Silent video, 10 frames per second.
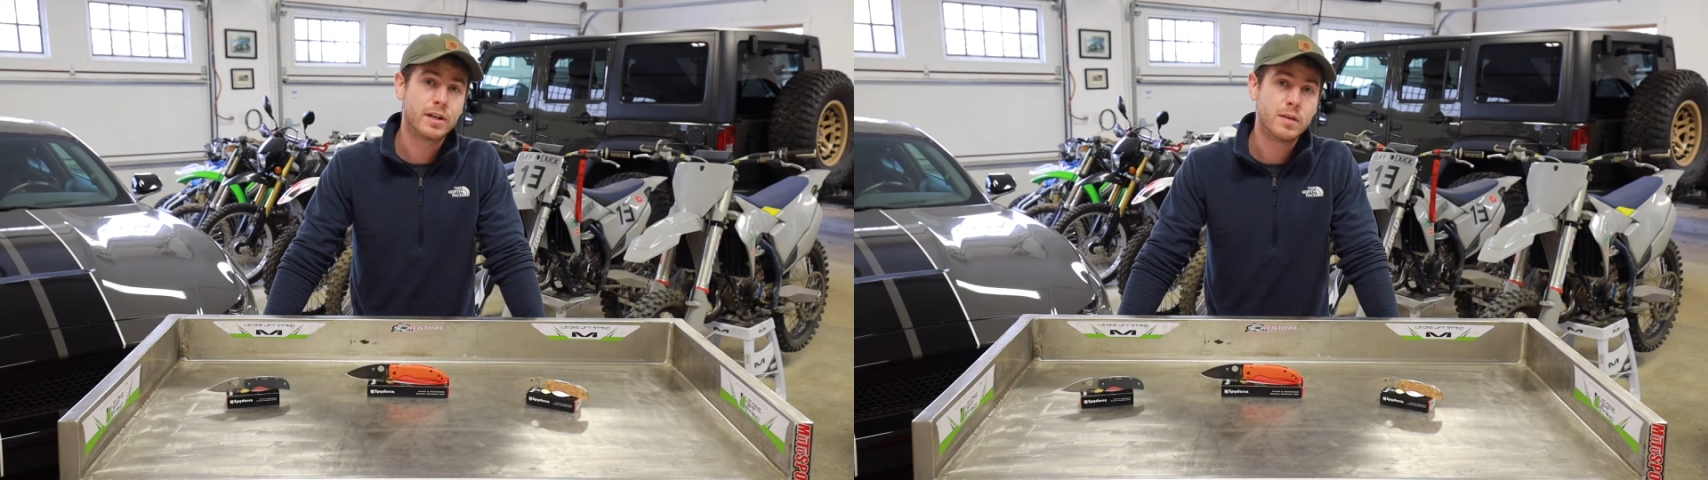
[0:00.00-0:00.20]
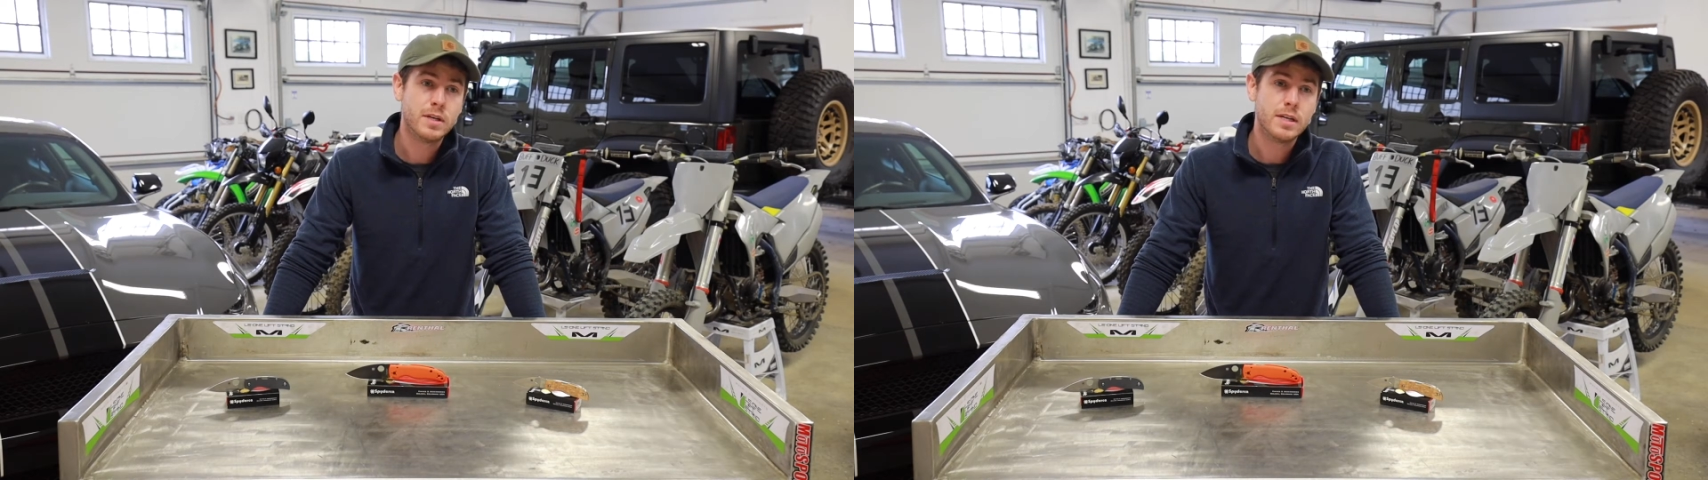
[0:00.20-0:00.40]

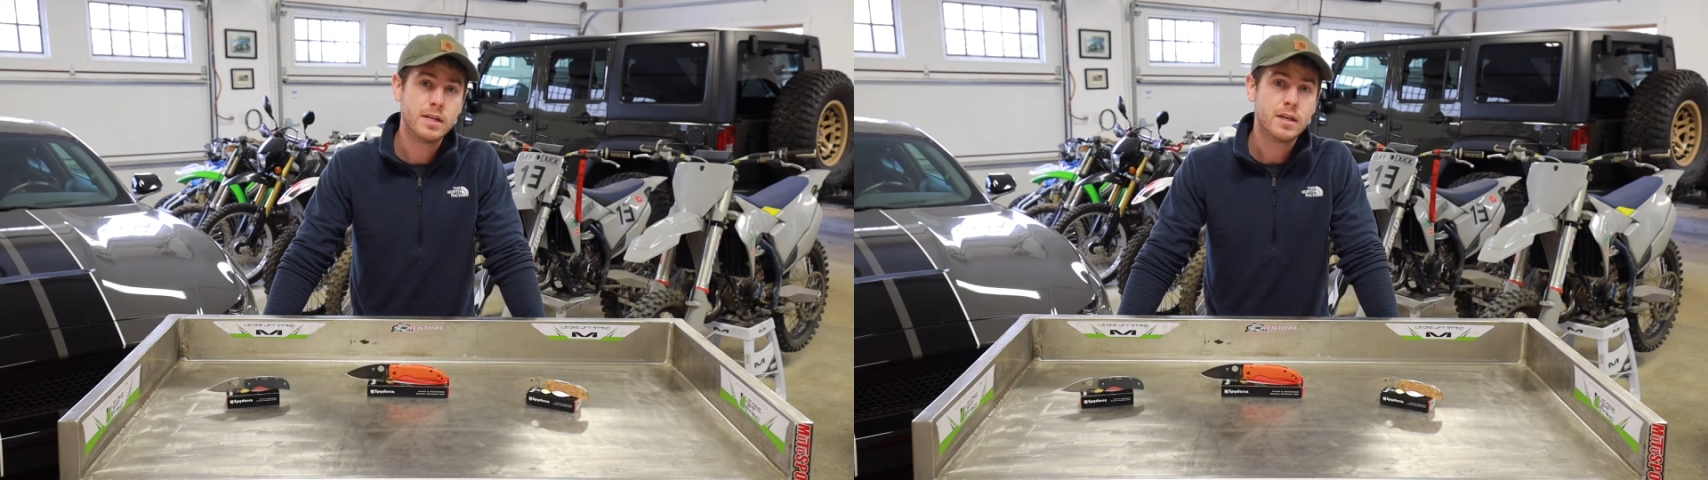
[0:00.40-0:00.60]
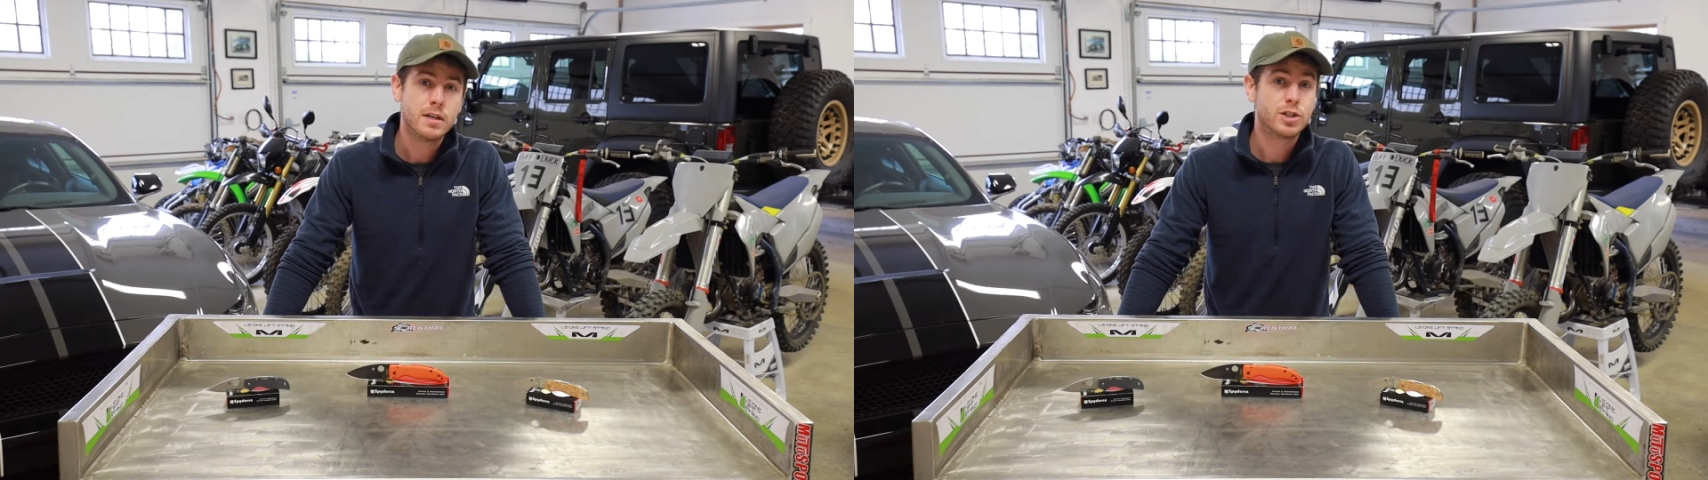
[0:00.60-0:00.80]
gonna
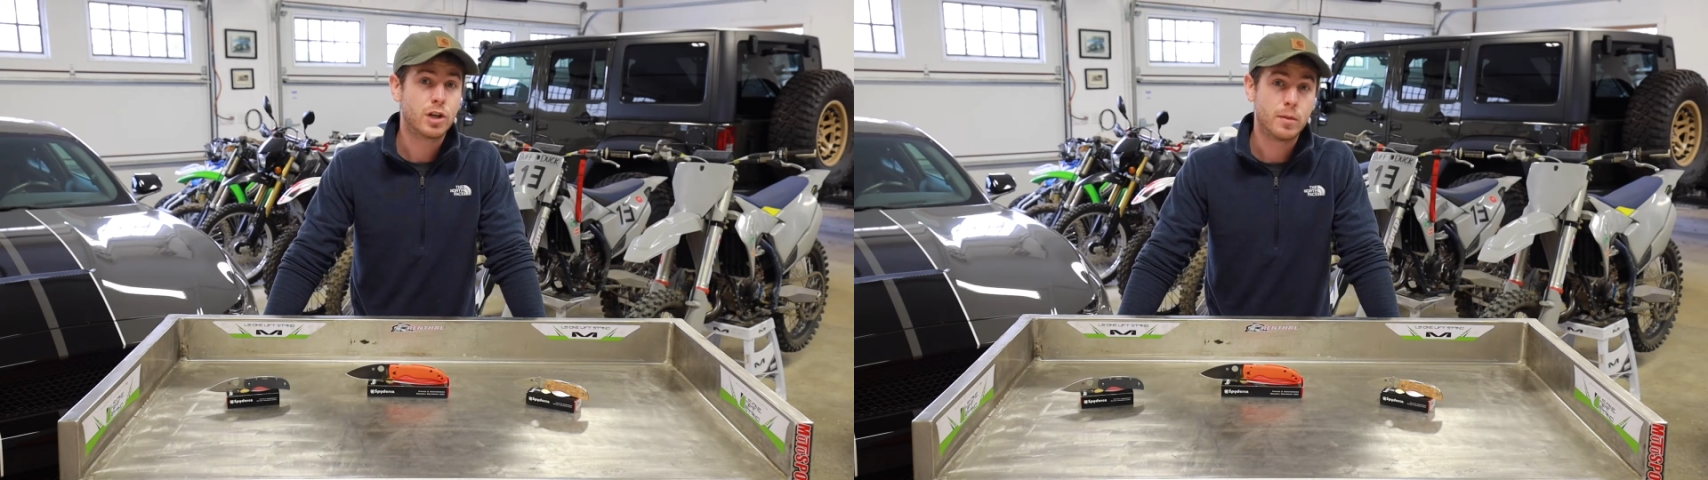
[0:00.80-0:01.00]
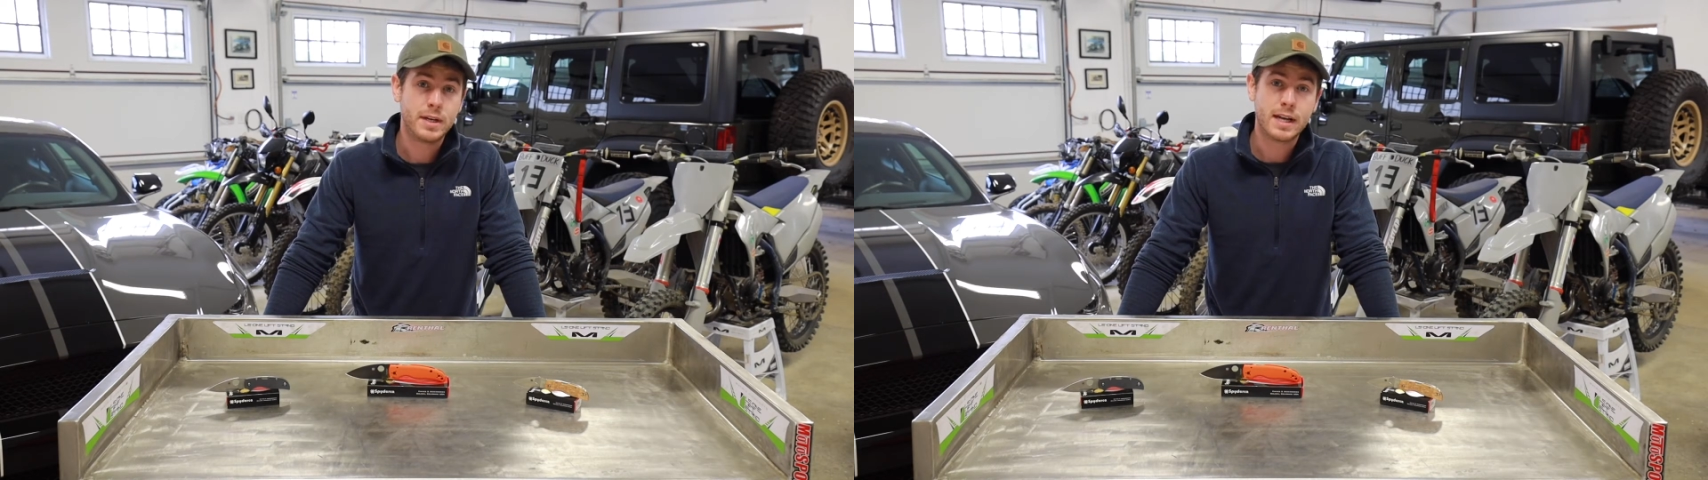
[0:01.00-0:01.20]
be
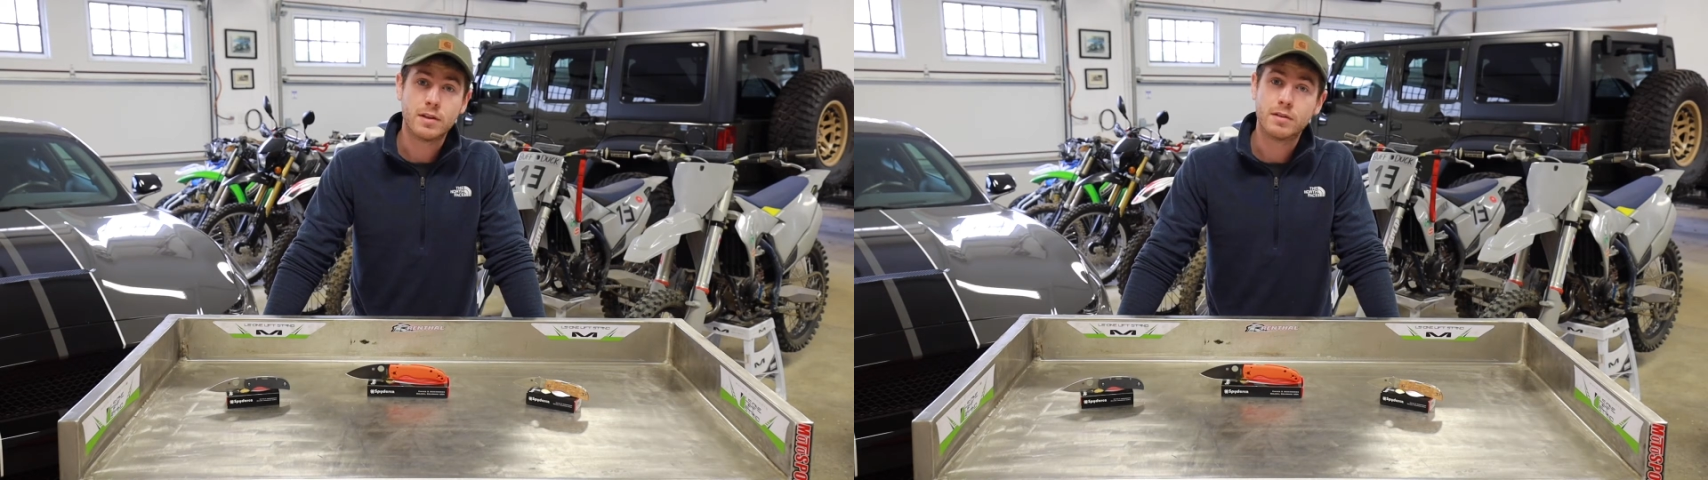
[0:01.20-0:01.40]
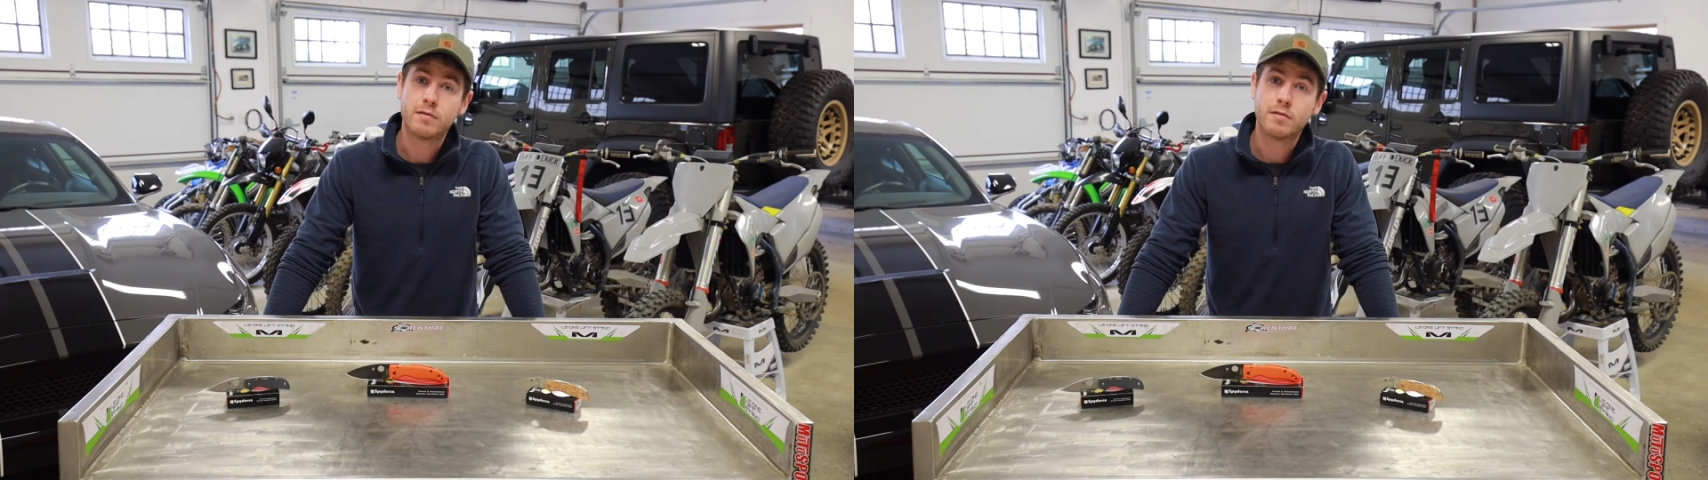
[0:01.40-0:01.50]
sharpening out in the